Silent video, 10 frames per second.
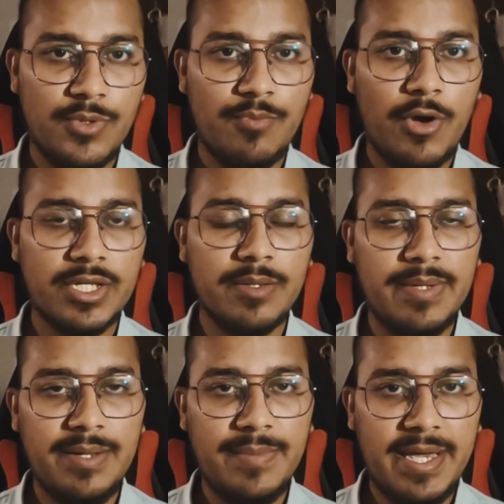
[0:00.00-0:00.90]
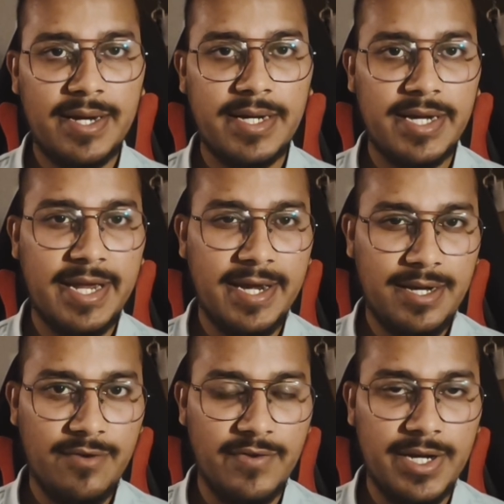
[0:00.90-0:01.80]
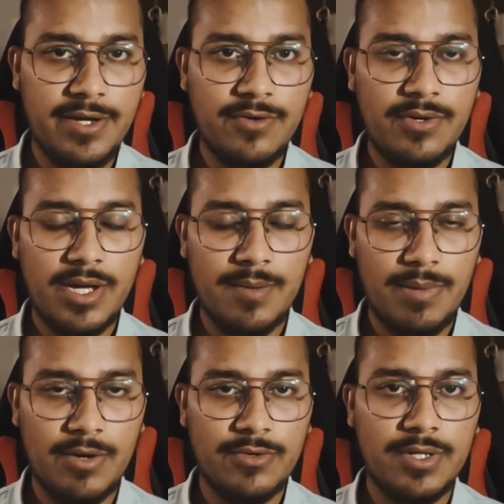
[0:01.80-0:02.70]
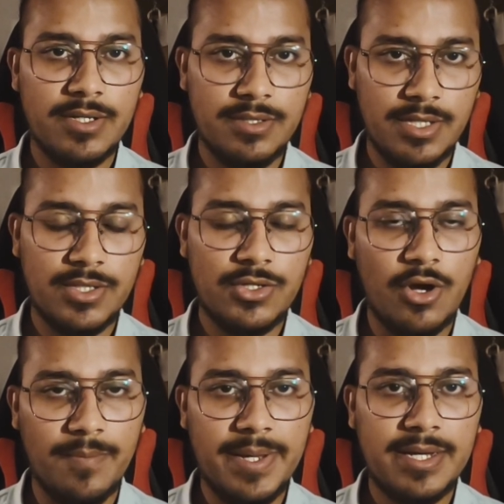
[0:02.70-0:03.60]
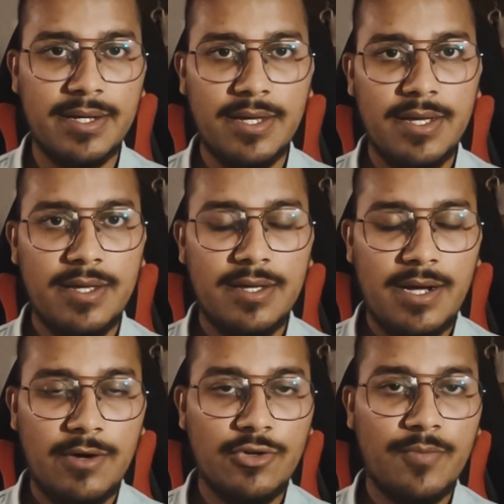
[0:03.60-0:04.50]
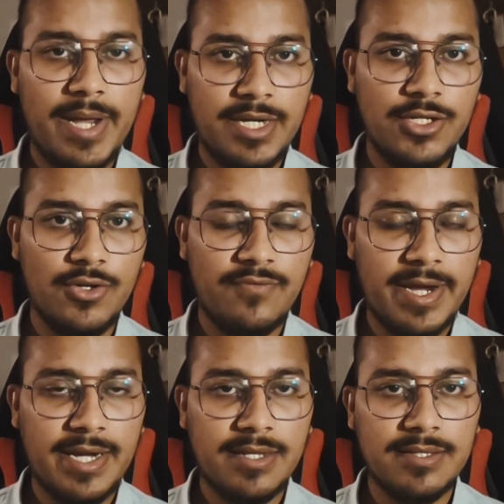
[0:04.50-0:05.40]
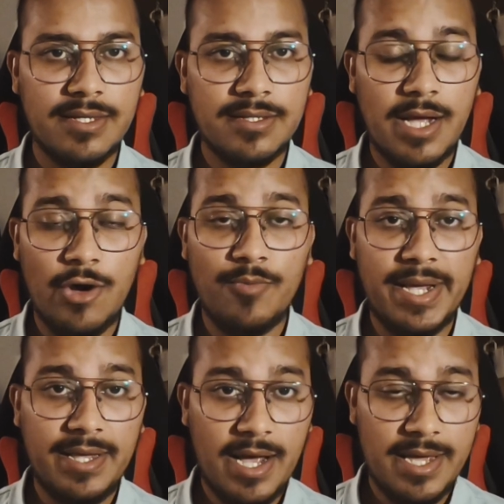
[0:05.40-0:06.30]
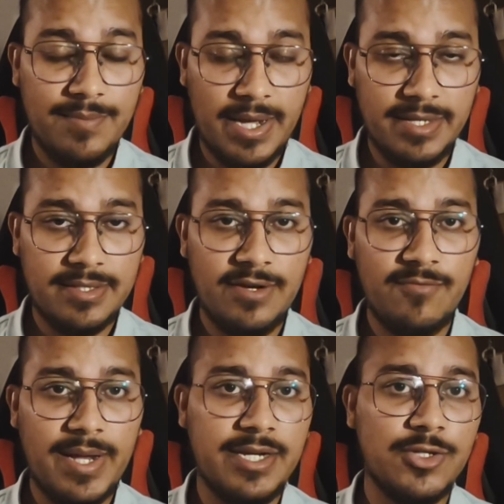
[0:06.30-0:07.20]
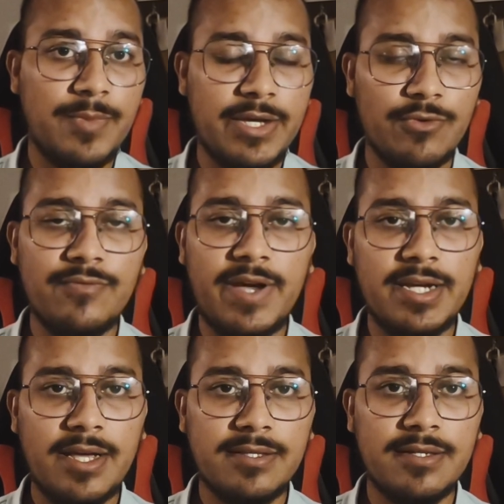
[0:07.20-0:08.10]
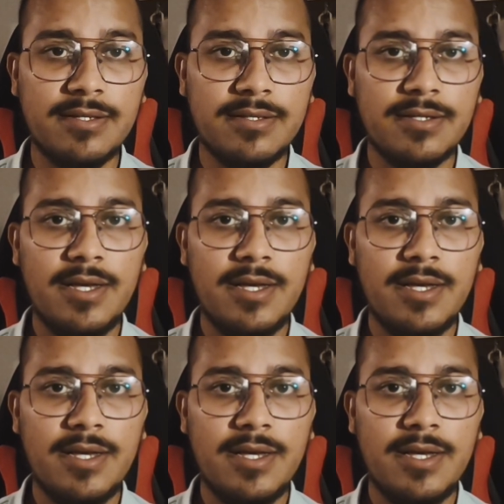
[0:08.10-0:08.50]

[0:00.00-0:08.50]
possibly make a dedicated video about this topic, how to manage your finances, how I myself manage my own finances.